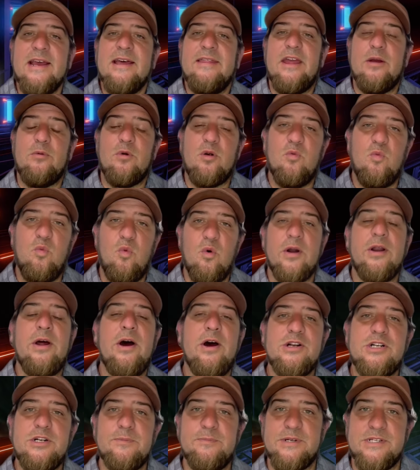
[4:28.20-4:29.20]
they were
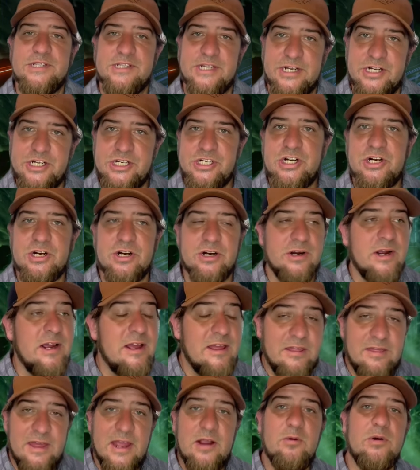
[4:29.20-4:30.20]
100% sure
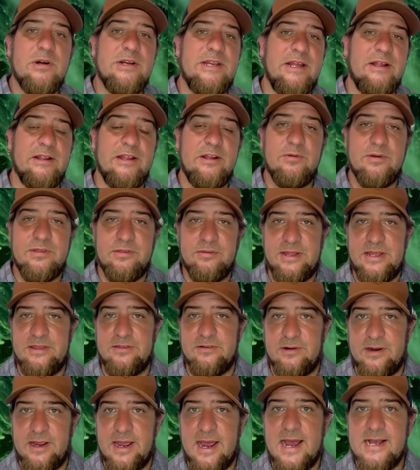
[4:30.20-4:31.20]
they were dealing with lethal
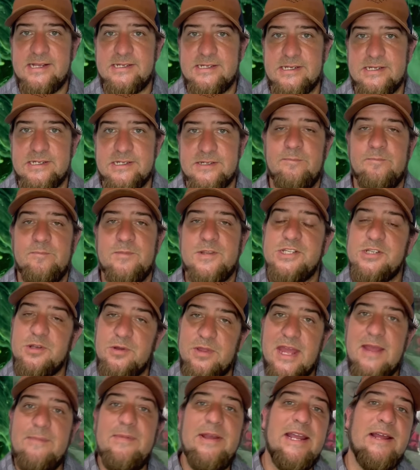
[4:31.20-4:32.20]
gases. So
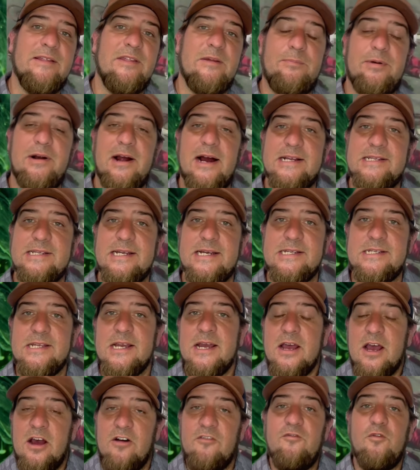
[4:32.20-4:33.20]
they begin the process
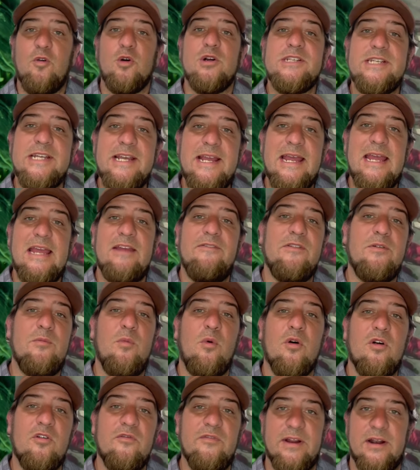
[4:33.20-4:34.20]
of forcing even
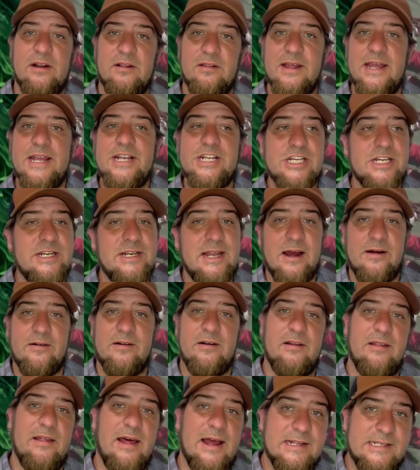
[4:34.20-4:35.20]
more ventilation down
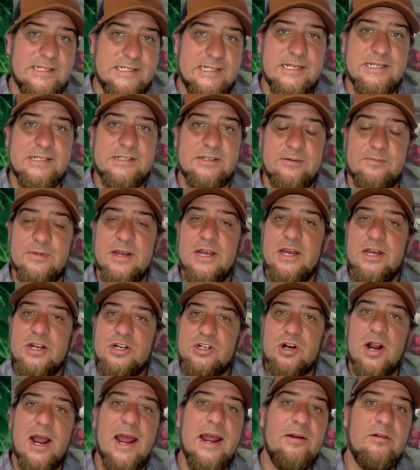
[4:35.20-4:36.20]
into that system,
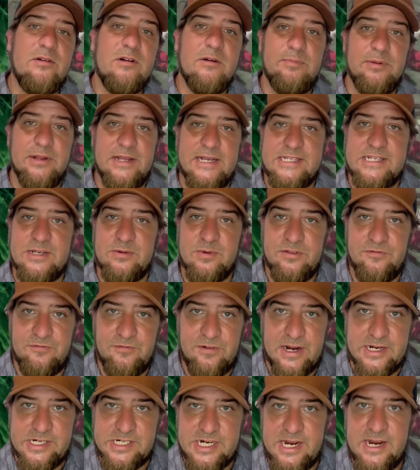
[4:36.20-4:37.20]
trying to replace it with
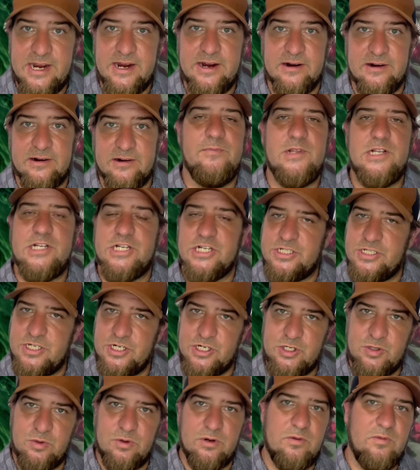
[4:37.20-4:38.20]
fresh air. Just a
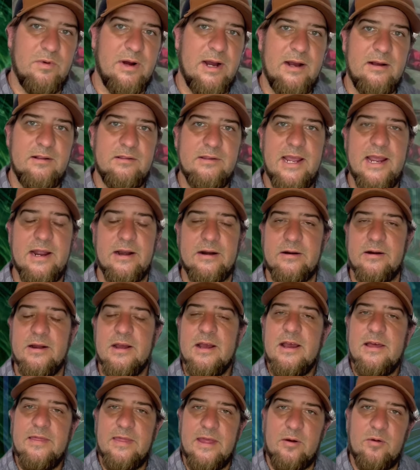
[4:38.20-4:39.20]
short while later,
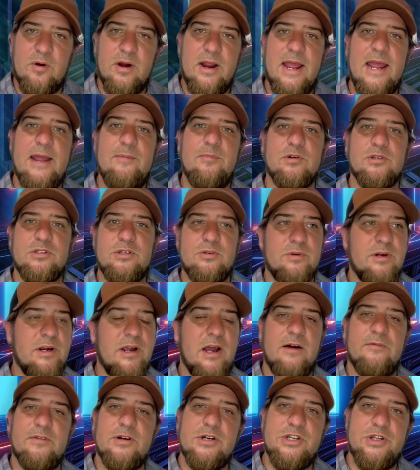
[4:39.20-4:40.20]
they were able to
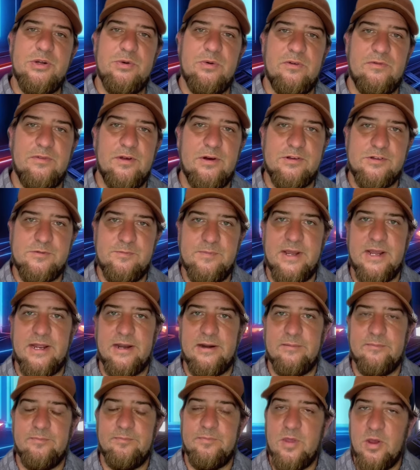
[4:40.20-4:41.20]
recover 2 of those men,
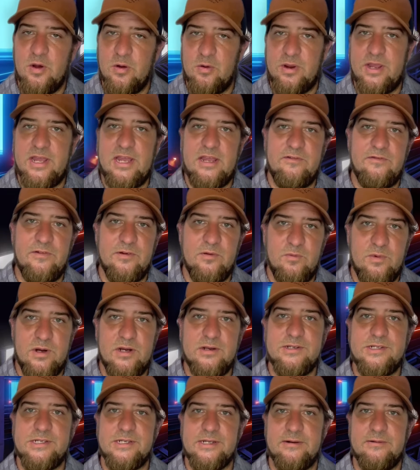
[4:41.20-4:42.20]
O'Keefe and
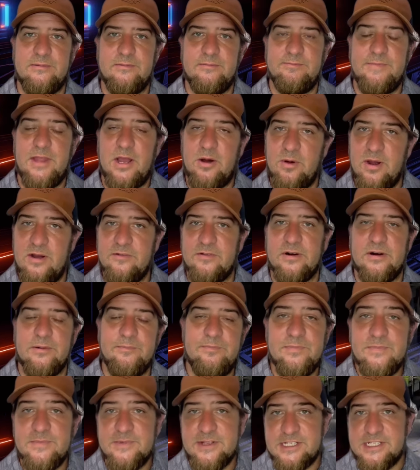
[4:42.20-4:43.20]
Wilson. However,
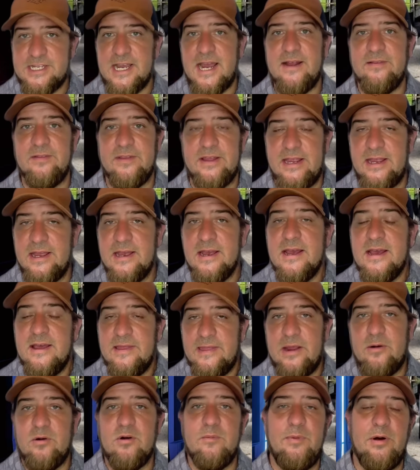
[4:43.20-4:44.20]
sadly,
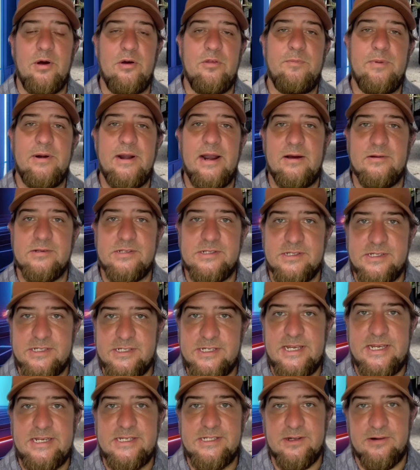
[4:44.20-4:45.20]
they were both pronounced
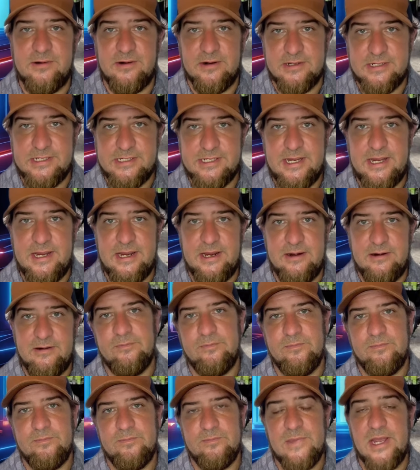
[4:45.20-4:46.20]
deceased on scene.
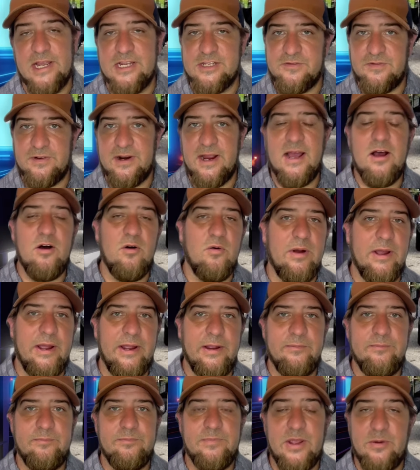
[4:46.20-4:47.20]
As for Elway,
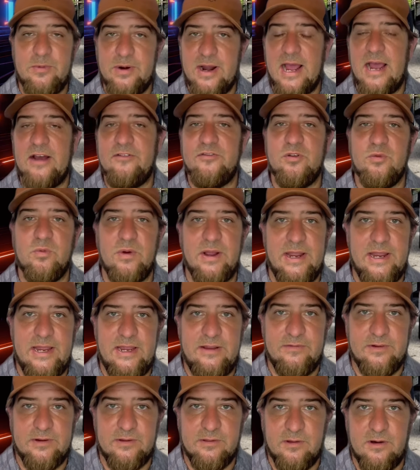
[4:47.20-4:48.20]
they would have to wait
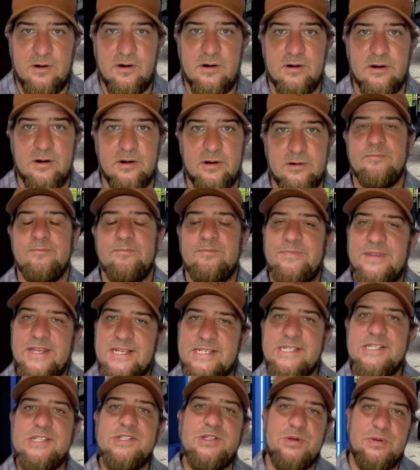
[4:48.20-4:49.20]
even longer. This
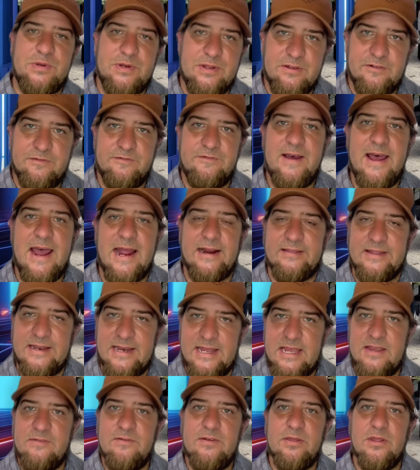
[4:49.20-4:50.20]
is due to the fact that
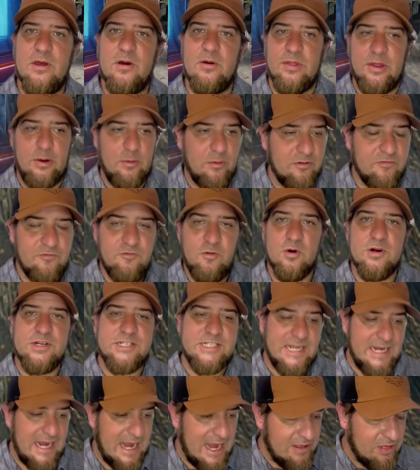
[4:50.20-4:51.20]
even though they were
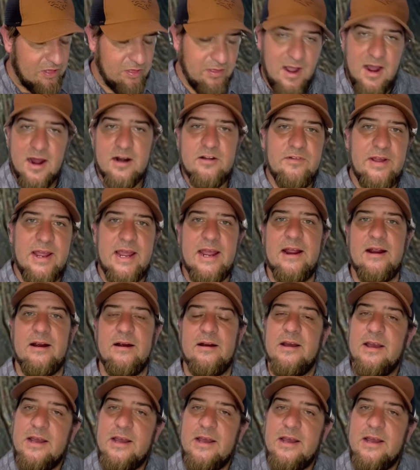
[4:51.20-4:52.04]
forcing a lot of air